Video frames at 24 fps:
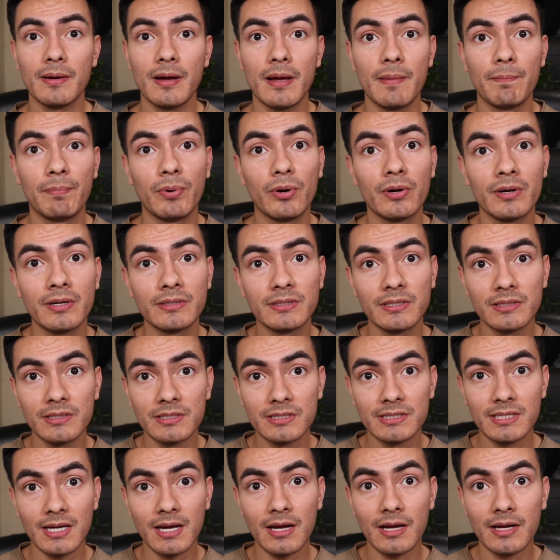and put it to the
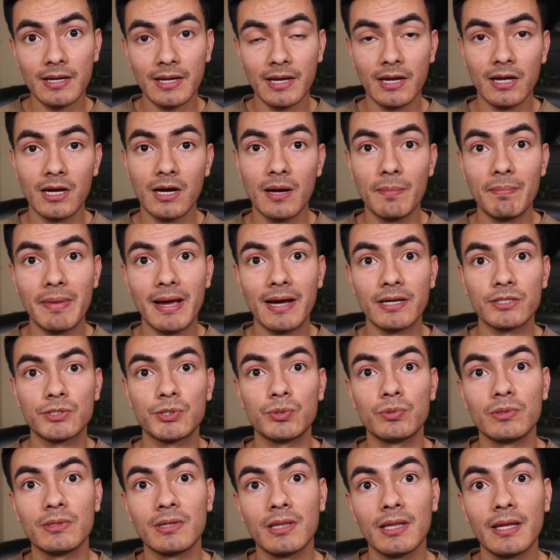side and come back to
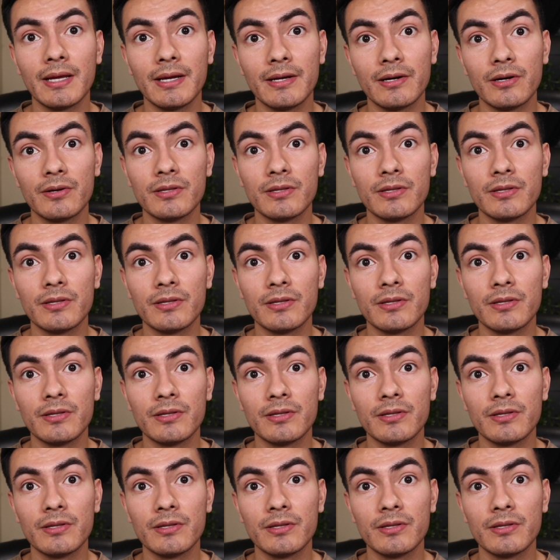it later.